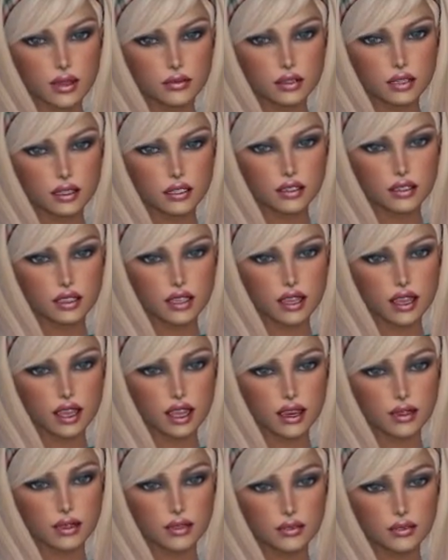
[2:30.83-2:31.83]
All I
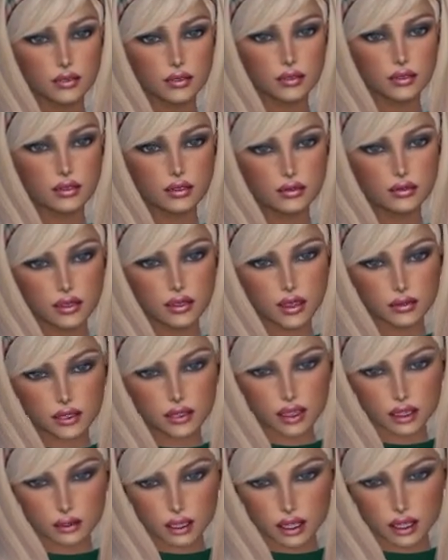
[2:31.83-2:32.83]
know is that on
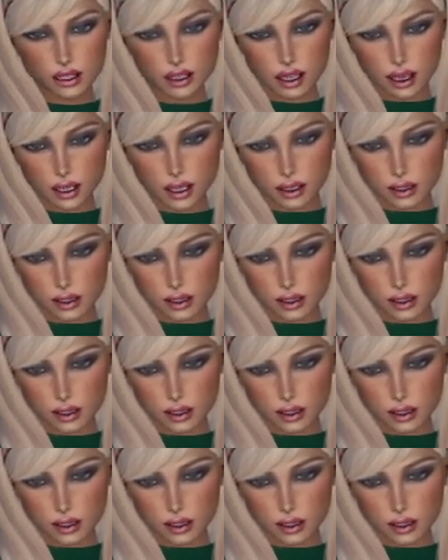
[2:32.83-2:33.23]
Thursday night,